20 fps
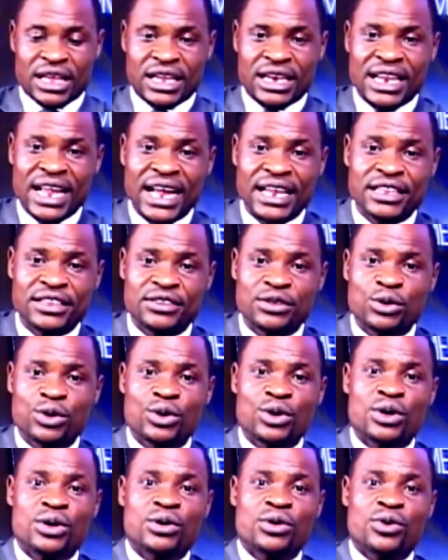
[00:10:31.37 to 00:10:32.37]
that
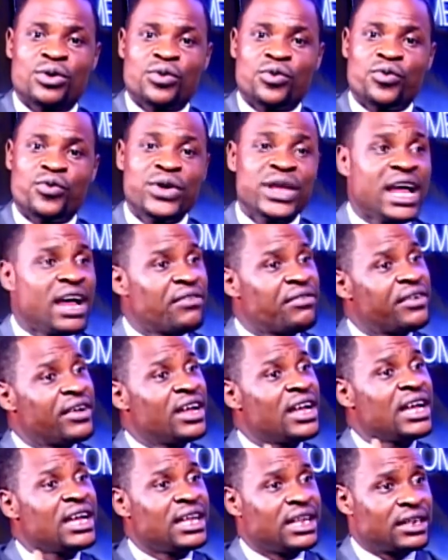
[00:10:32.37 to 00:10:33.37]
we have
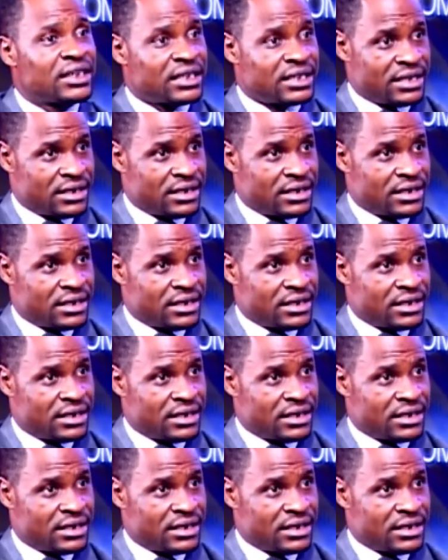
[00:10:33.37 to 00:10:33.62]
heard,